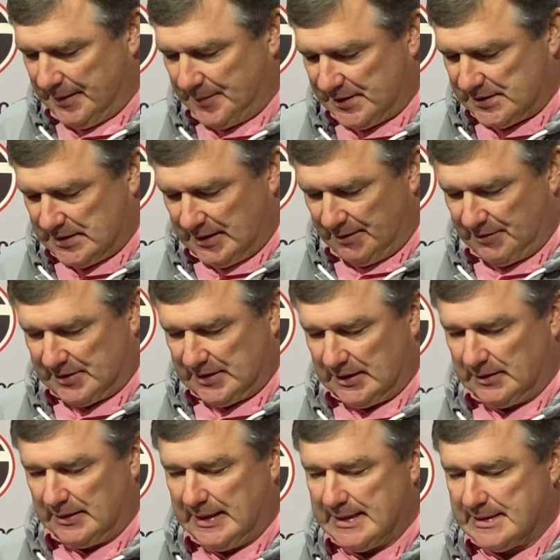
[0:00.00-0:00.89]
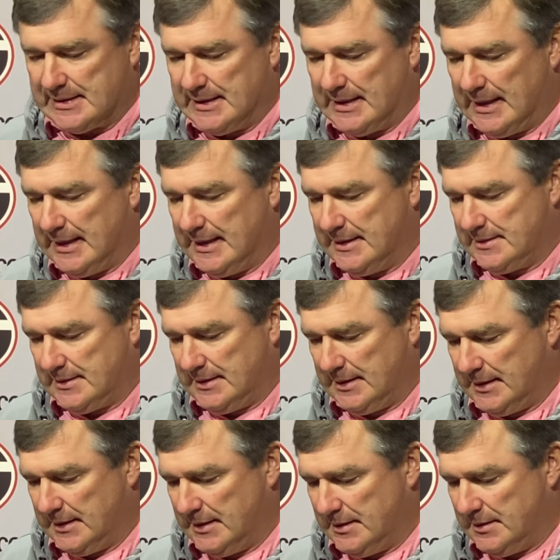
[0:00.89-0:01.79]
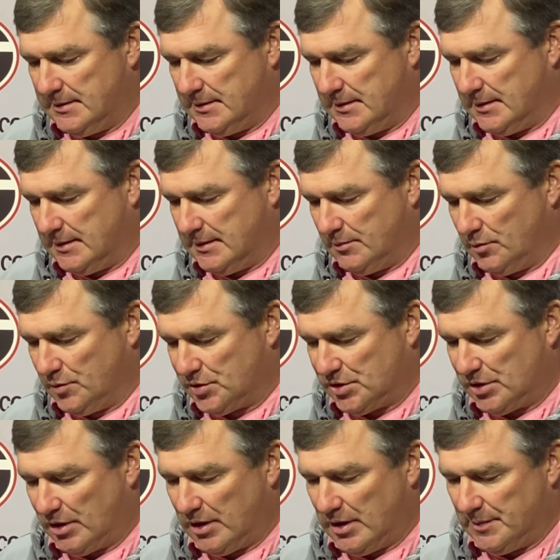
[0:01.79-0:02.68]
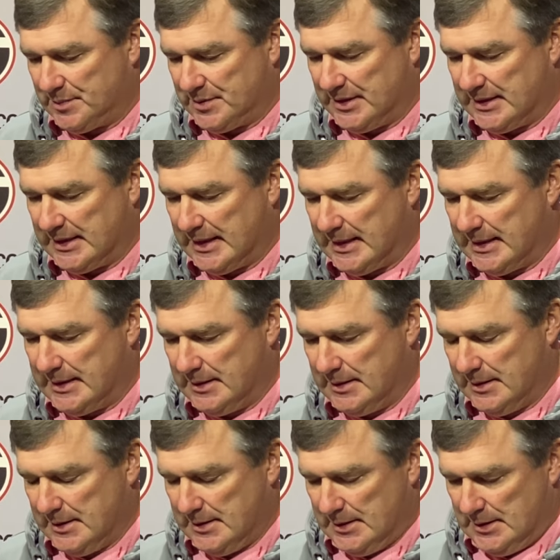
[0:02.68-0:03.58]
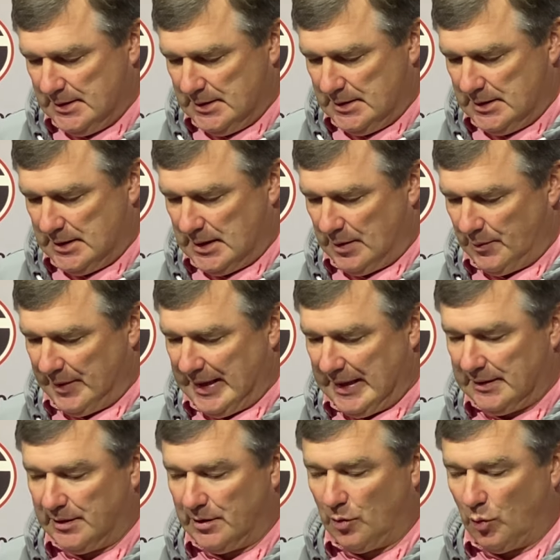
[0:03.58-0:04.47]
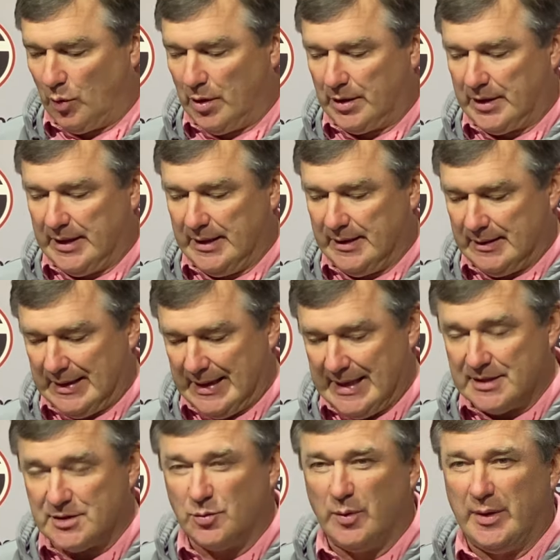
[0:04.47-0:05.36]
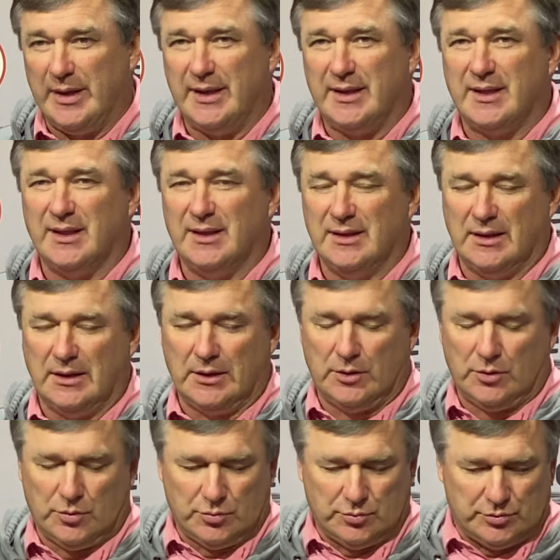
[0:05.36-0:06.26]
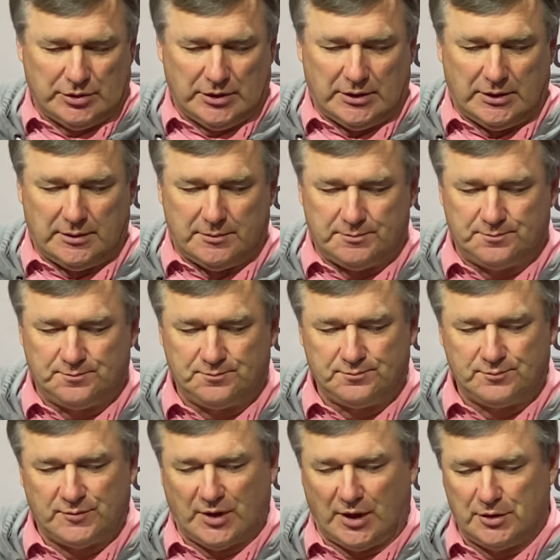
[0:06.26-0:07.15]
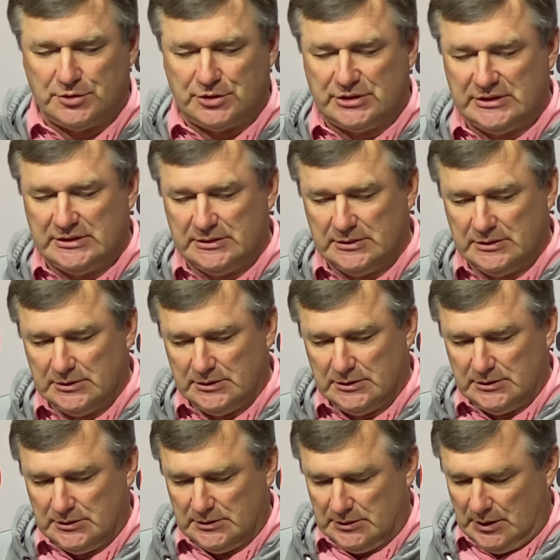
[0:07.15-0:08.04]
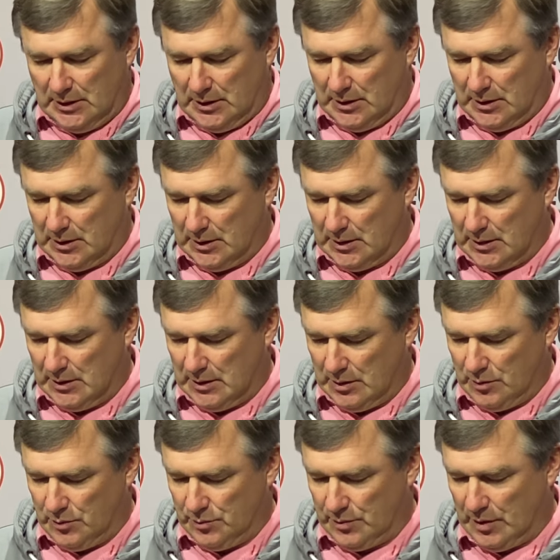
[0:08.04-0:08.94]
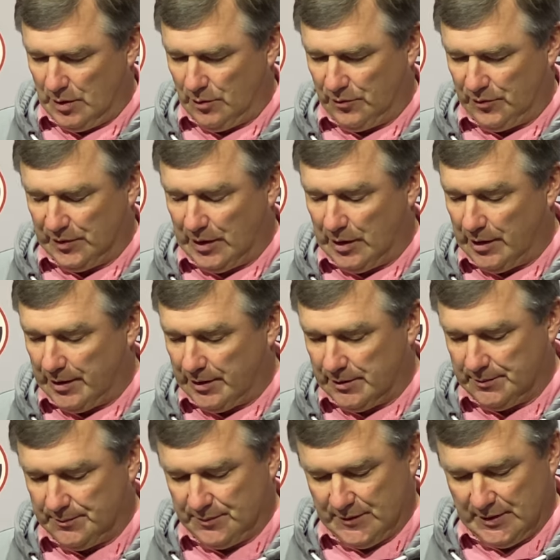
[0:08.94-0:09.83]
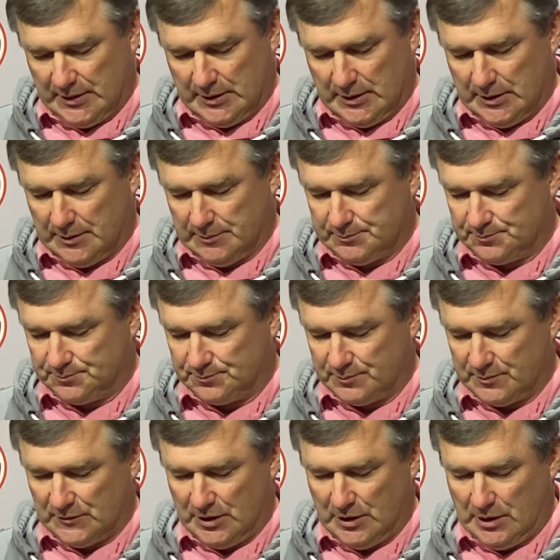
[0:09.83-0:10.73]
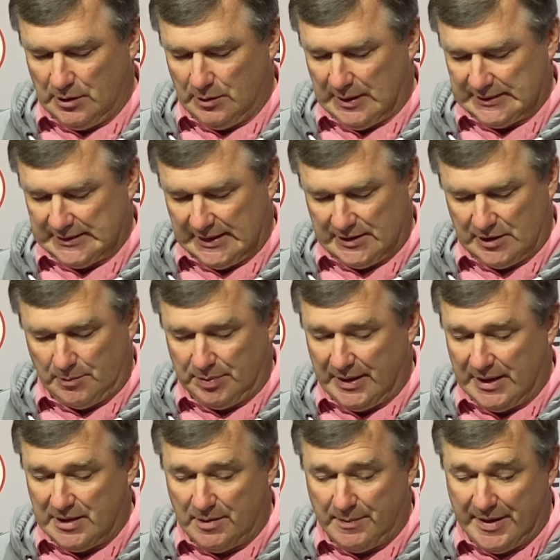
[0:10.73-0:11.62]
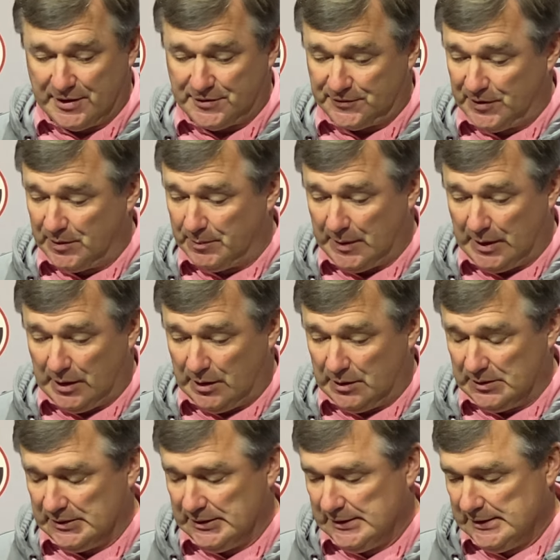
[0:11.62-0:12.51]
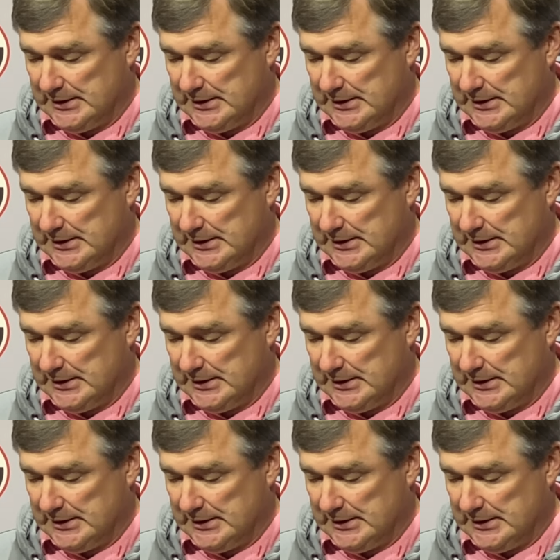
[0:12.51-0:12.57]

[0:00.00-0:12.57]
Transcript: academics and everything last night, and we'll start up today. We got a little work in last week on Thursday on Florida. You know, I think they're playing their best football.